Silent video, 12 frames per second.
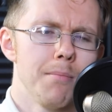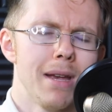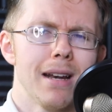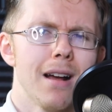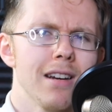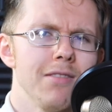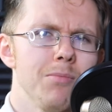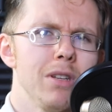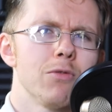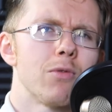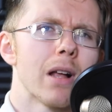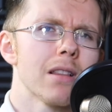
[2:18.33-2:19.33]
may not even be
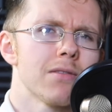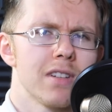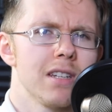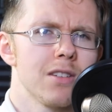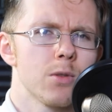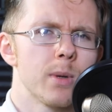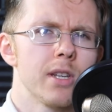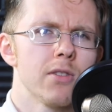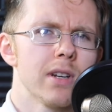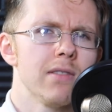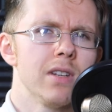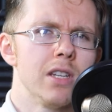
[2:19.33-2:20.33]
relevant to what you're
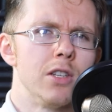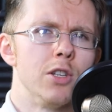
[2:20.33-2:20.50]
even